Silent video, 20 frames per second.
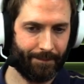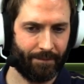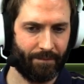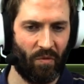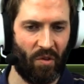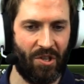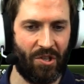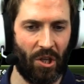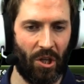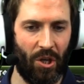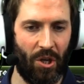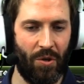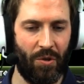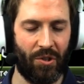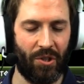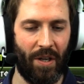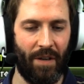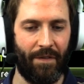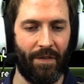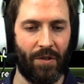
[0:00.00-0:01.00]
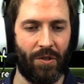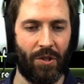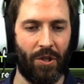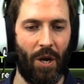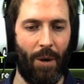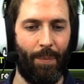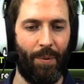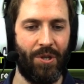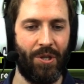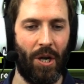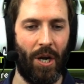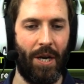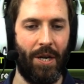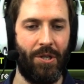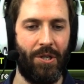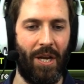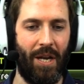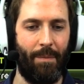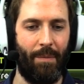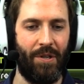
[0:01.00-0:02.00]
These elusive, serpentine
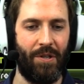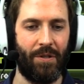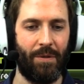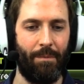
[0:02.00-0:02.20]
demons